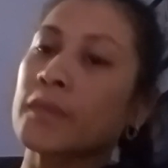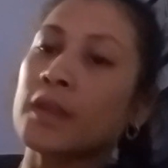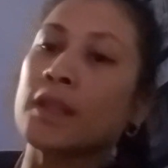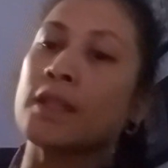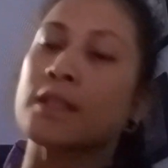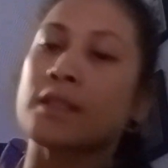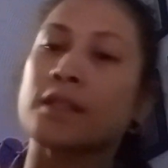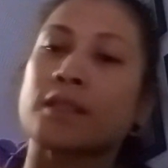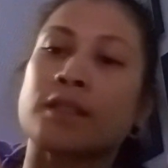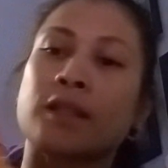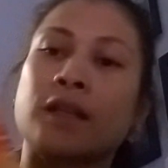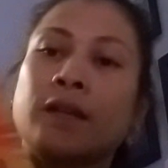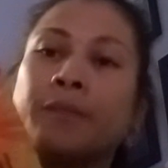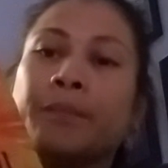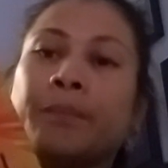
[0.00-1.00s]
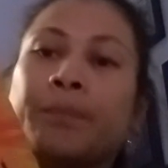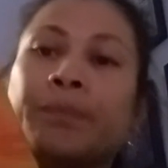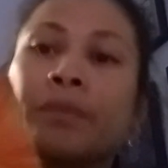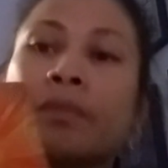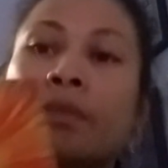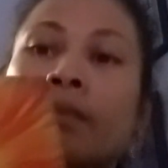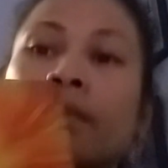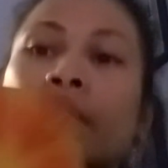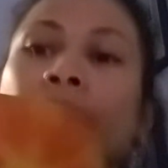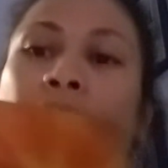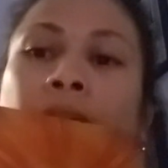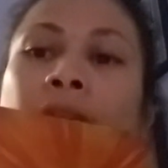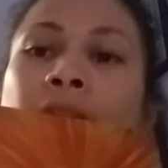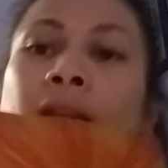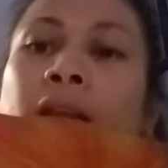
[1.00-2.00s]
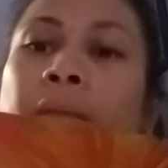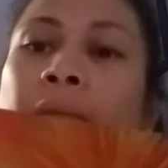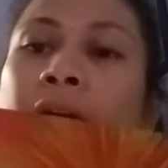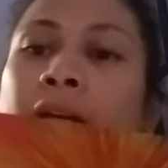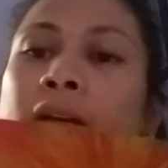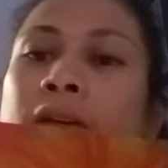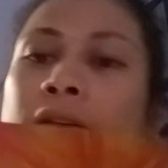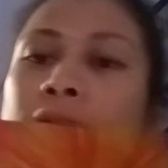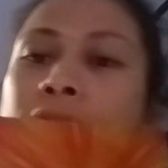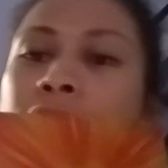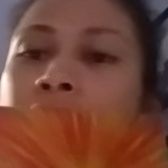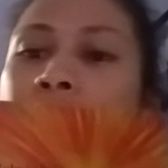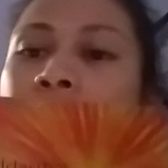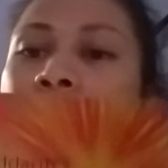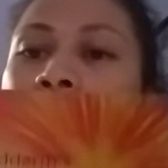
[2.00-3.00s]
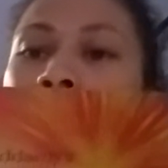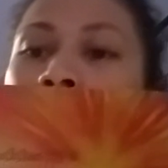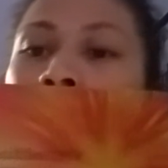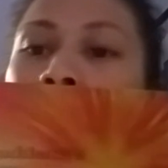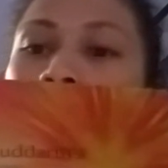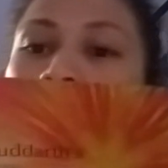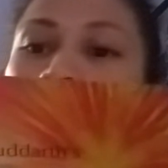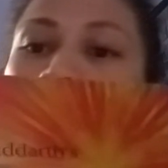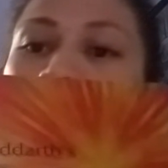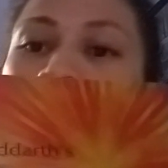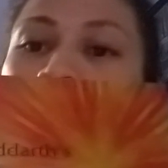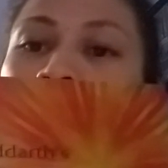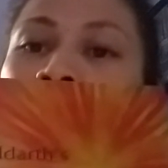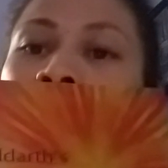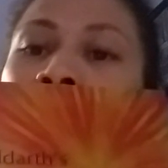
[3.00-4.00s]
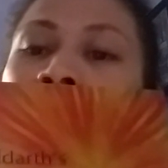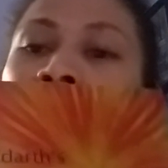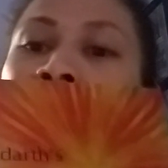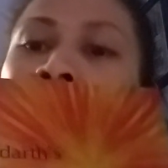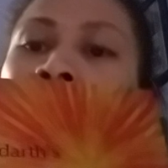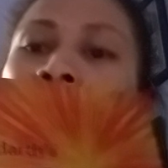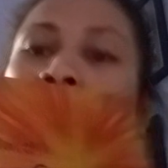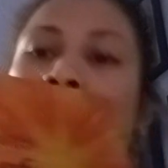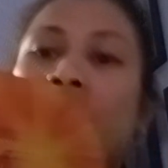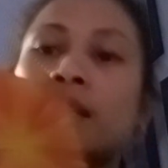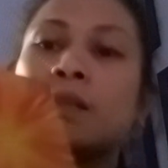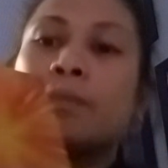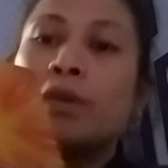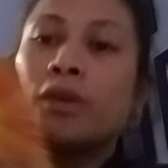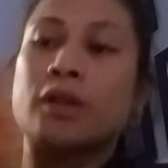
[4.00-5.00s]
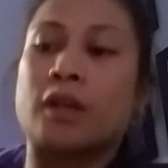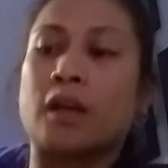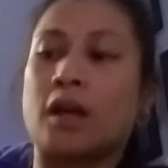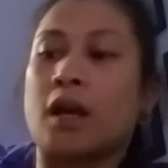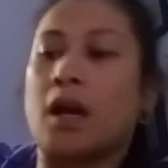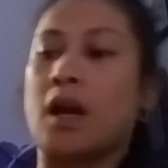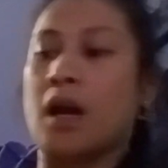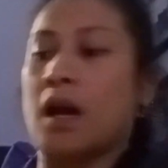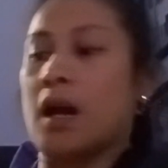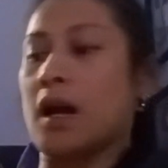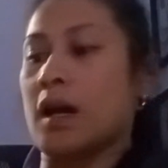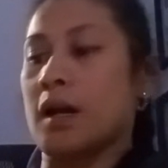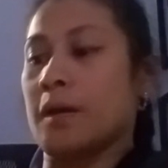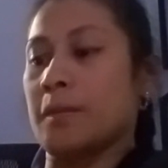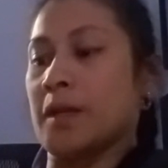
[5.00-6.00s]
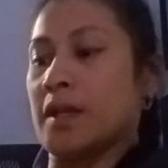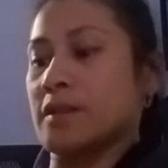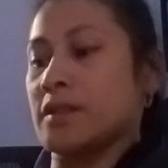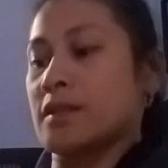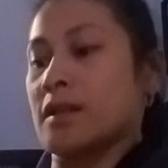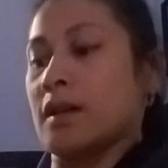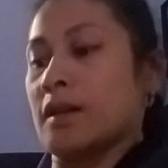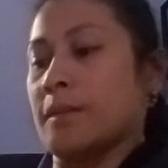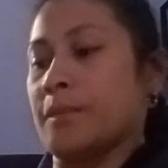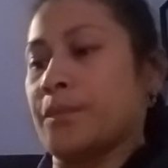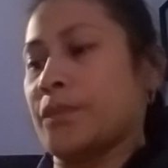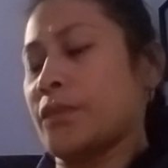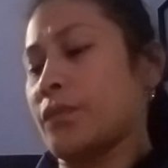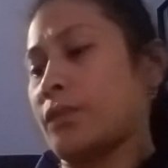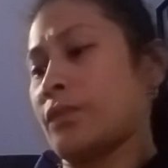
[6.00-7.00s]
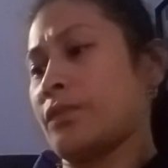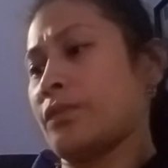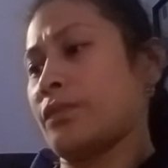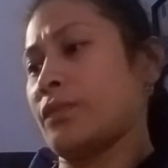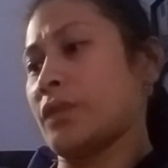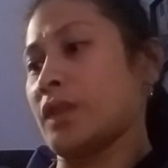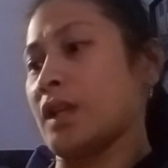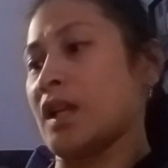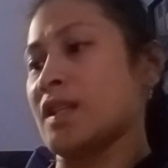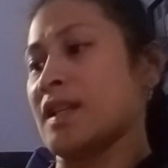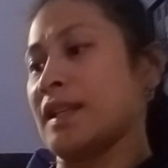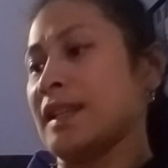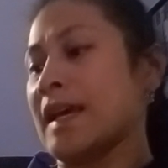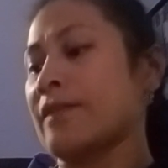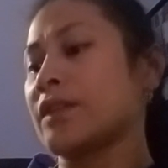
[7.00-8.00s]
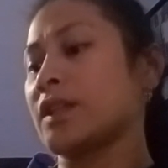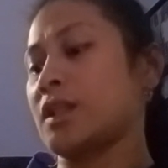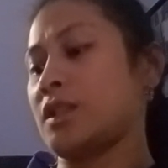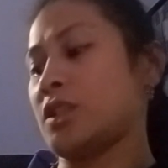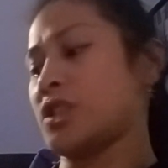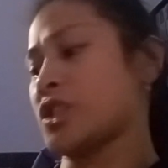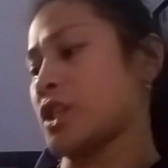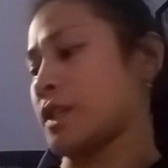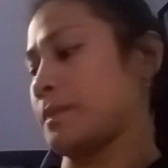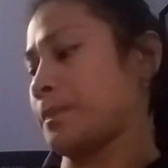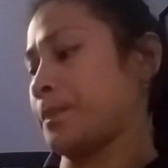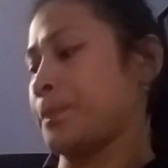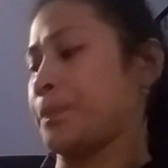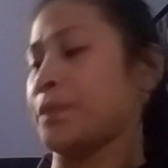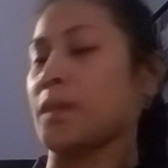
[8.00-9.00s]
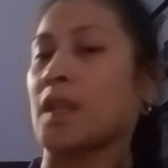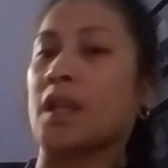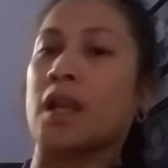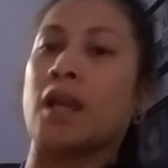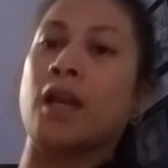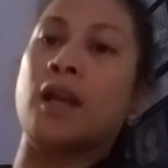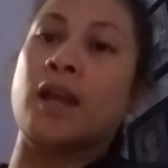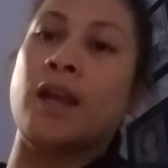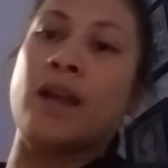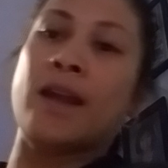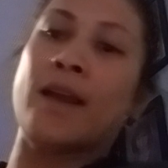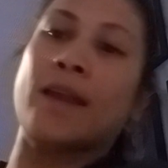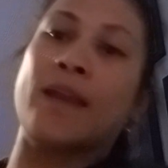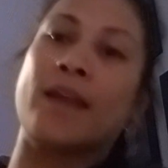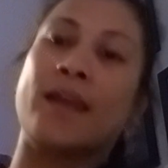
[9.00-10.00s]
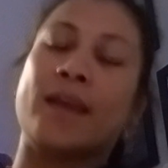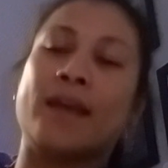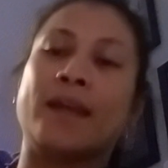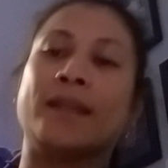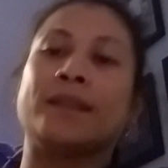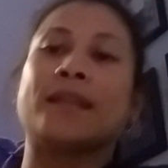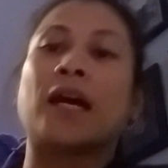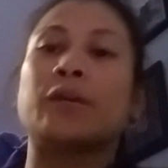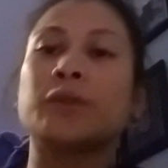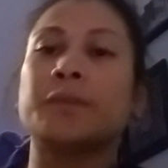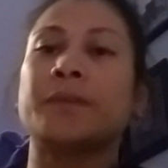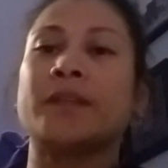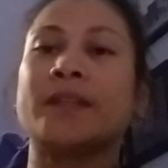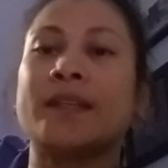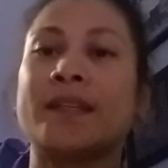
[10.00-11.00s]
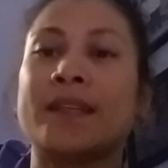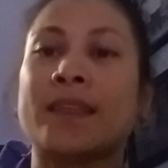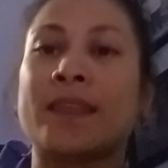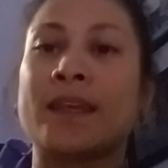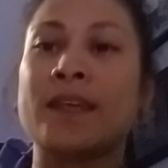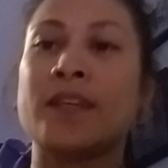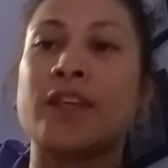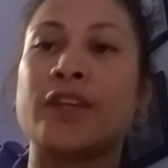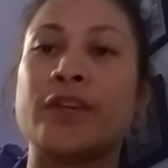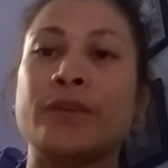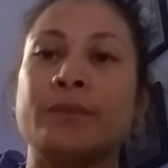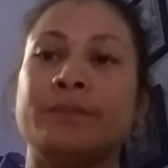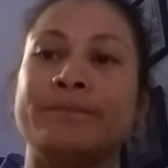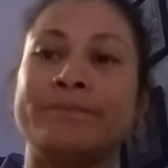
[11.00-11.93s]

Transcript: This is the nursing medical surgical textbook. It's 11th edition. And that will be it. Thank you.